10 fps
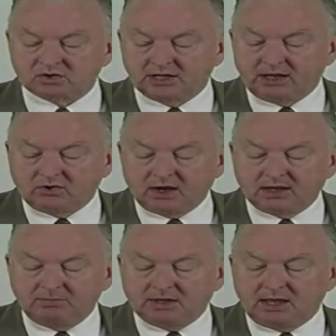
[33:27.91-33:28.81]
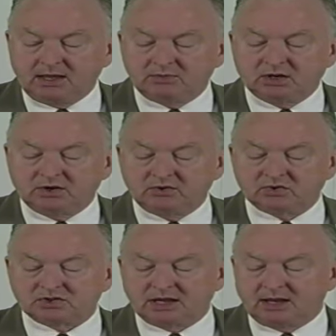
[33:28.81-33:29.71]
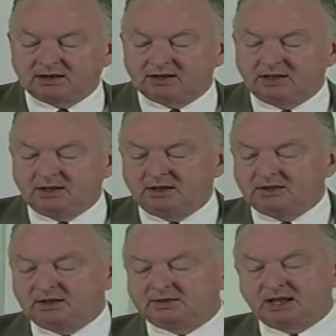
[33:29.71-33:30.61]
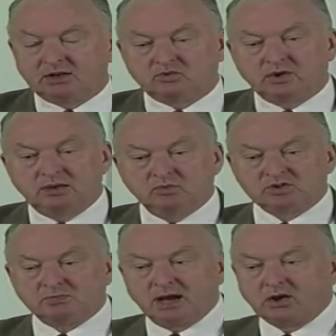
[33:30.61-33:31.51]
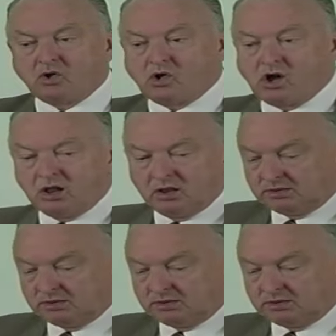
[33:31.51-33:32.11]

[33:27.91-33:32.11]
Later I came to understand that that dream was my call.